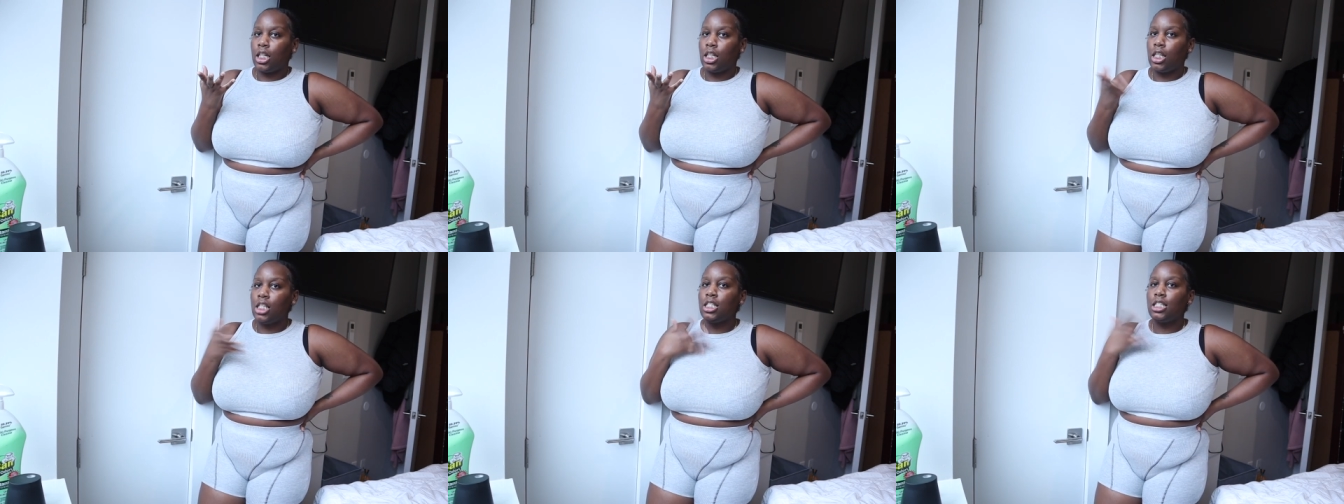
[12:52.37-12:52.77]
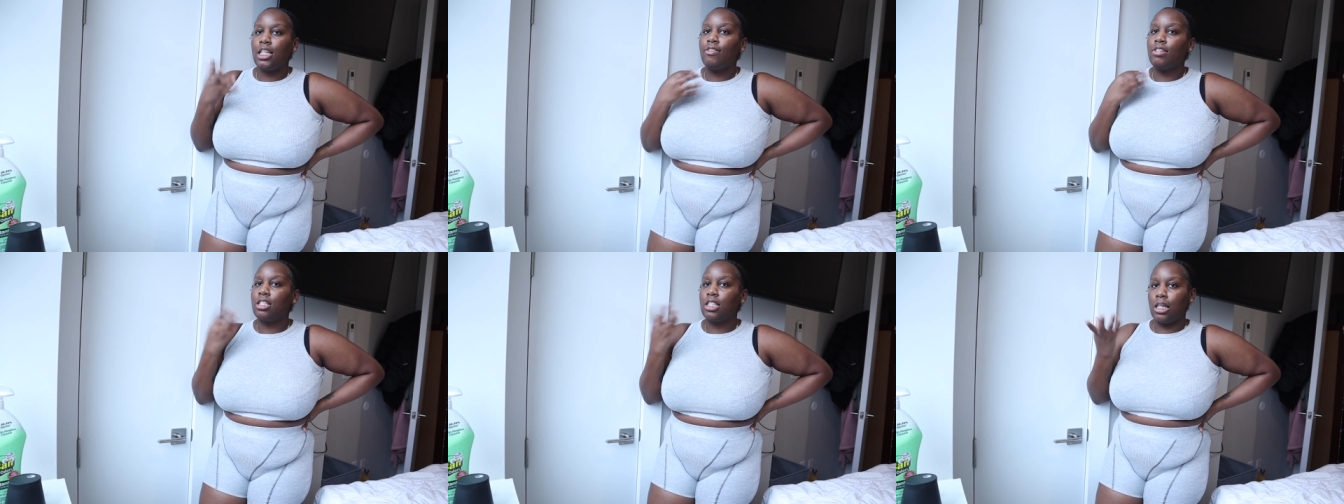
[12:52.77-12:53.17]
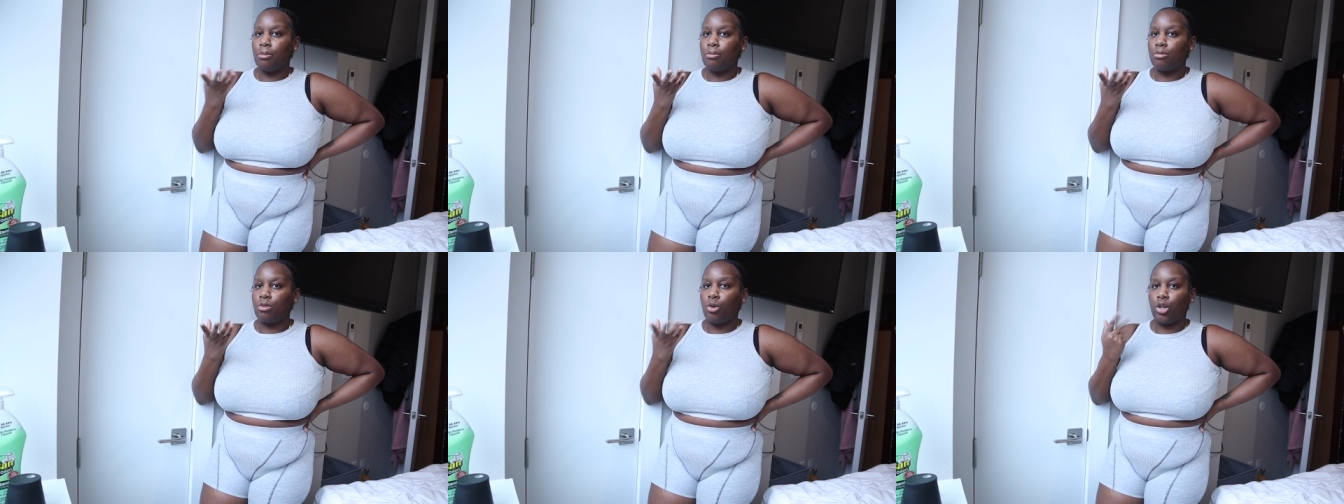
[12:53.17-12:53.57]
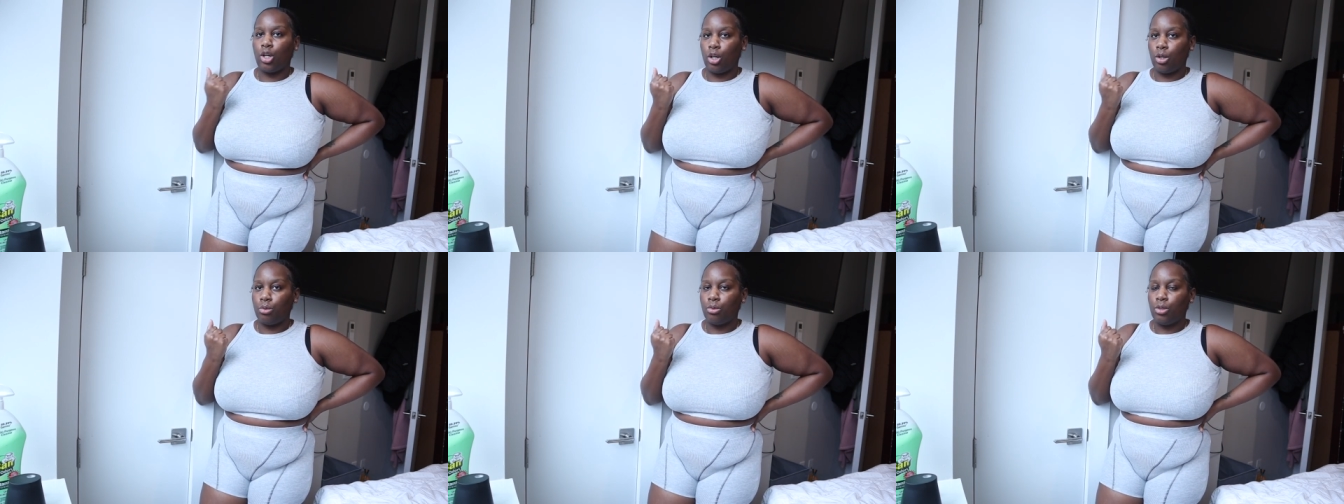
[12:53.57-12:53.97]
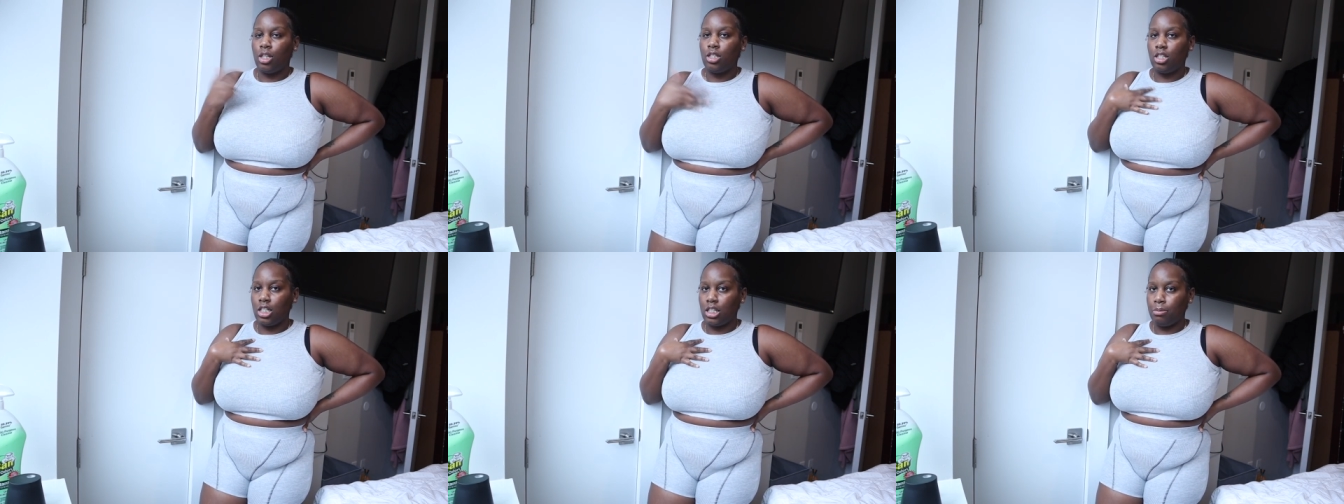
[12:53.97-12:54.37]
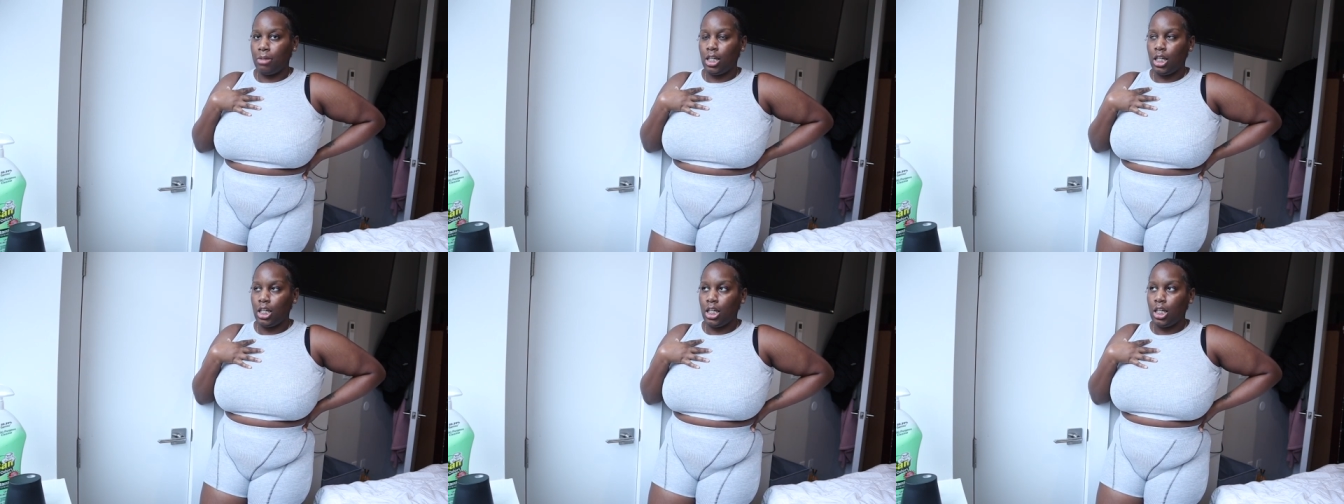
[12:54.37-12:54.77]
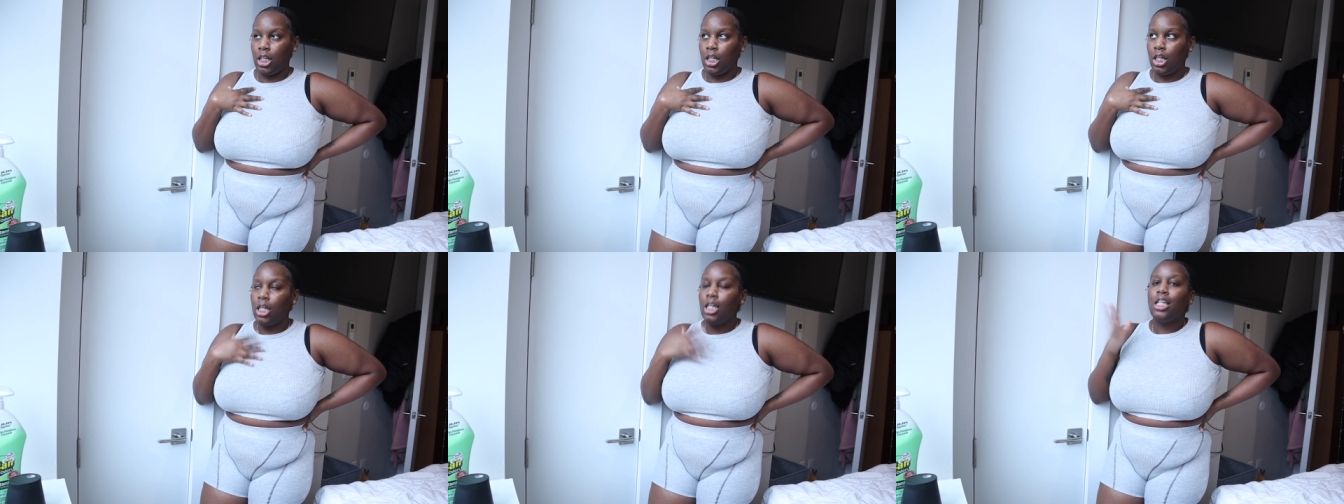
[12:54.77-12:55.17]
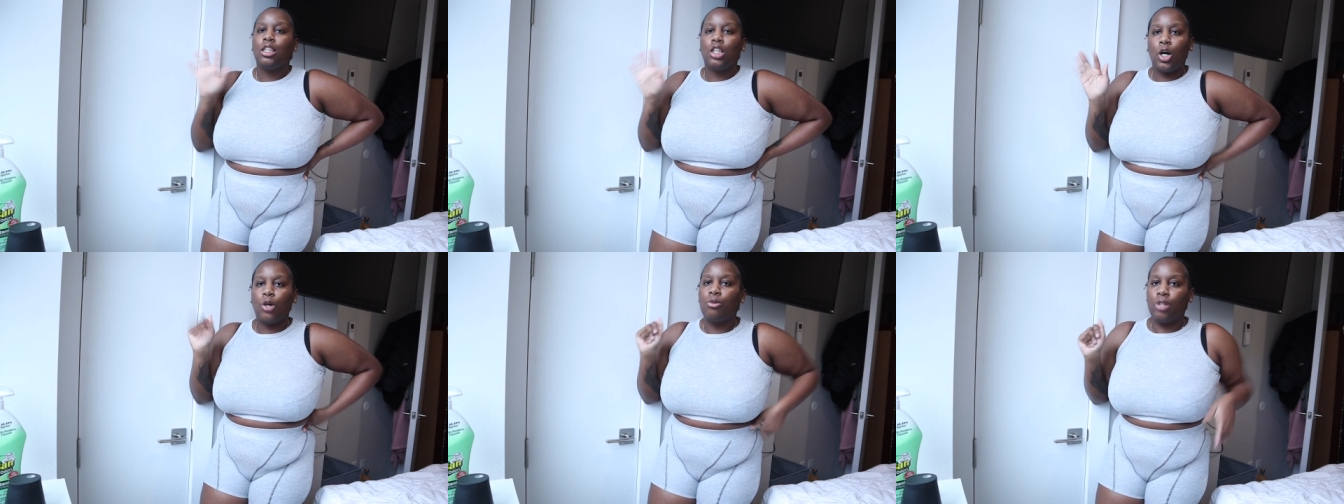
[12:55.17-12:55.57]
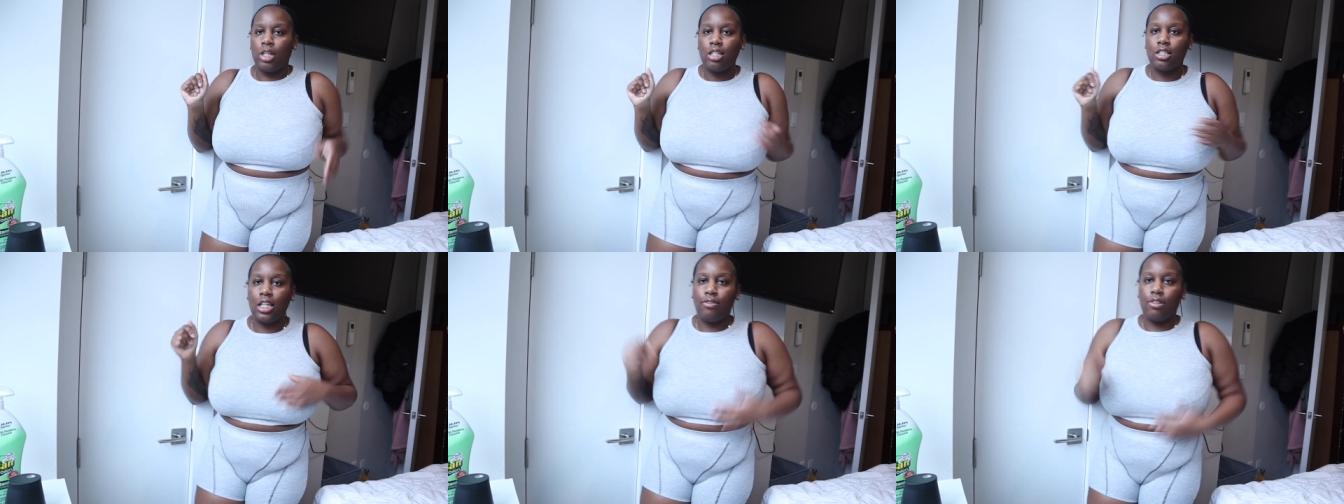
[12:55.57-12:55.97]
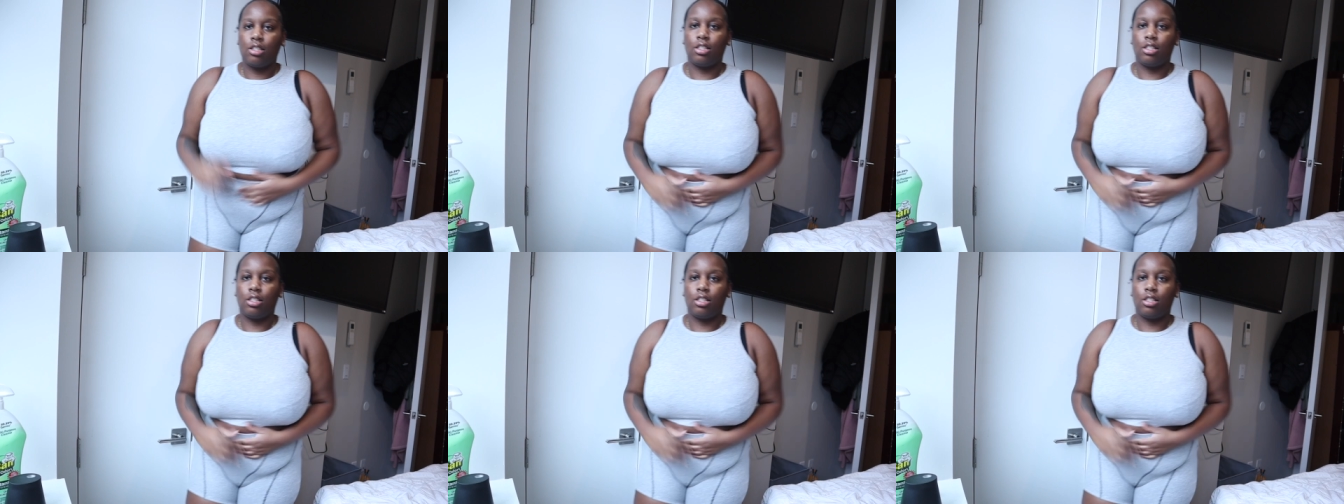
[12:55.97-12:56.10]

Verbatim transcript: this is giving skims or no it's just me no, it's giving